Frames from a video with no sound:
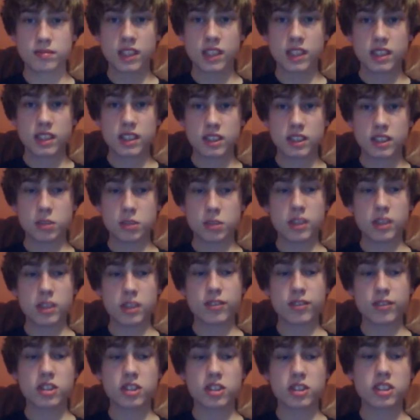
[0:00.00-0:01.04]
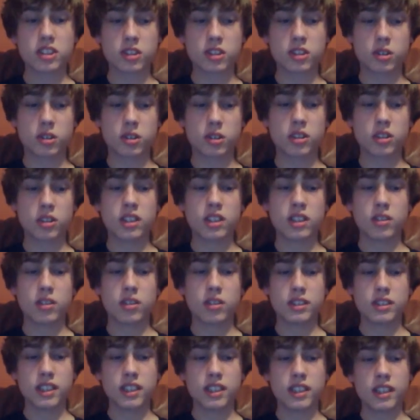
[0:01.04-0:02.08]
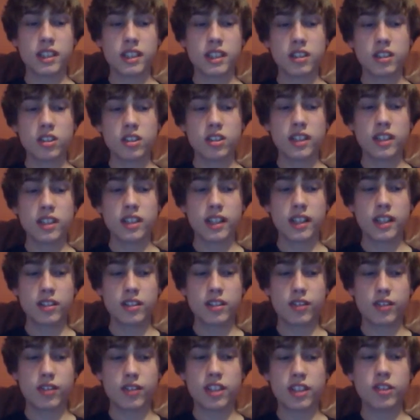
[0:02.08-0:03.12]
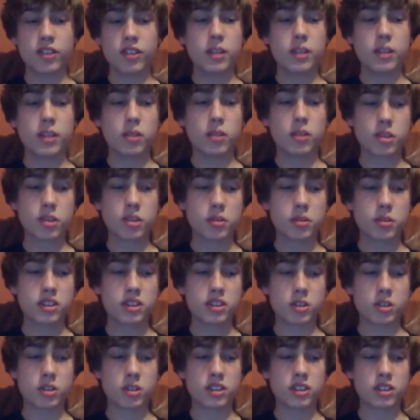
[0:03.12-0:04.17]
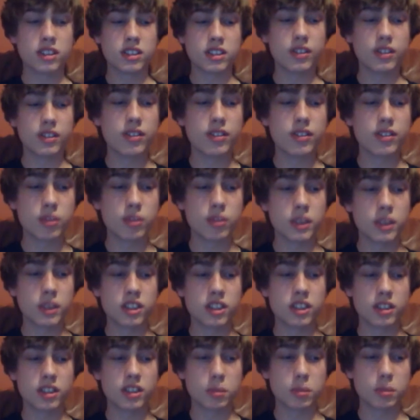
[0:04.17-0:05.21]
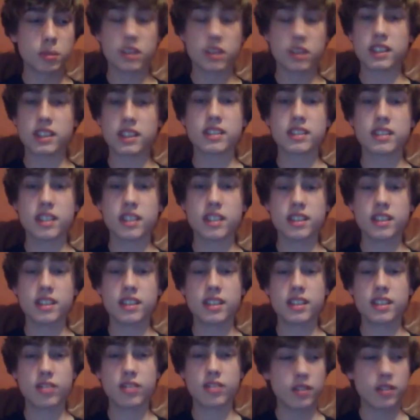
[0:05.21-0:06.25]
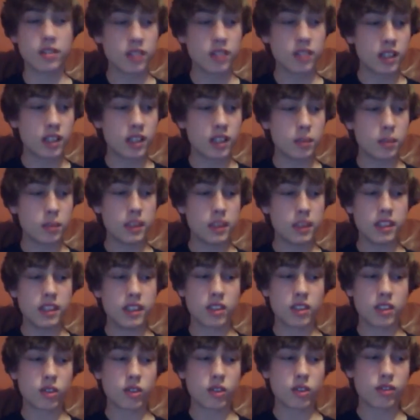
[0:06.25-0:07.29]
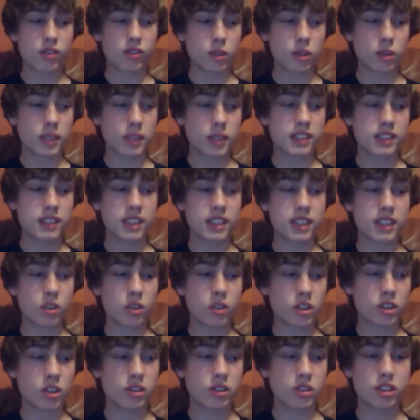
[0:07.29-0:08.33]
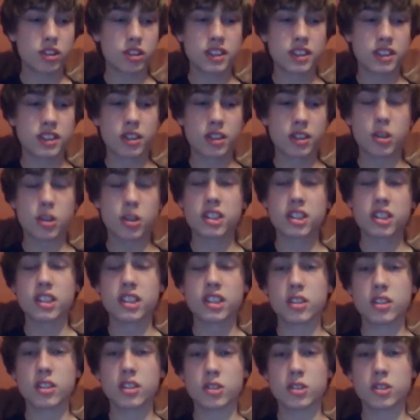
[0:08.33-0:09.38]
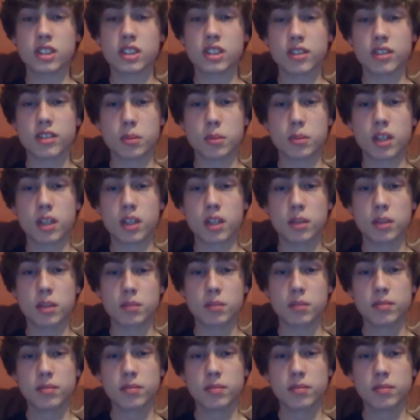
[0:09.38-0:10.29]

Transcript: So, my first goal was to integrate and evaluate multiple sources of information presented in different media or formats in order to address a question or solve a problem.